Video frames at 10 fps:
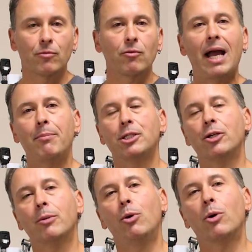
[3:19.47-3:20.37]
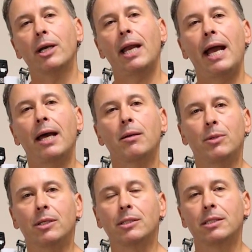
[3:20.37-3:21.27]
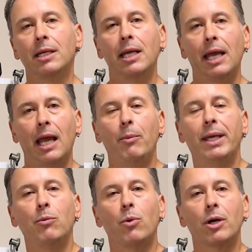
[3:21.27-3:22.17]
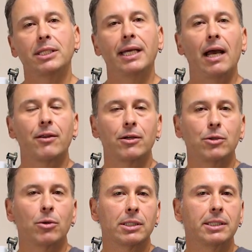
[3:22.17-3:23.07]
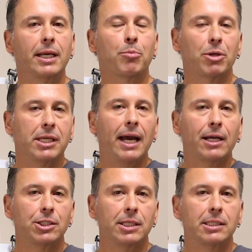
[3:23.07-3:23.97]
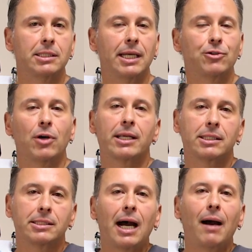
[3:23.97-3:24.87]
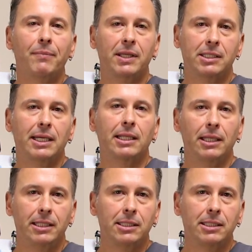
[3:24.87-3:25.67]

Rabbits are important animals, and we can work together towards their protections and try to stop this deadly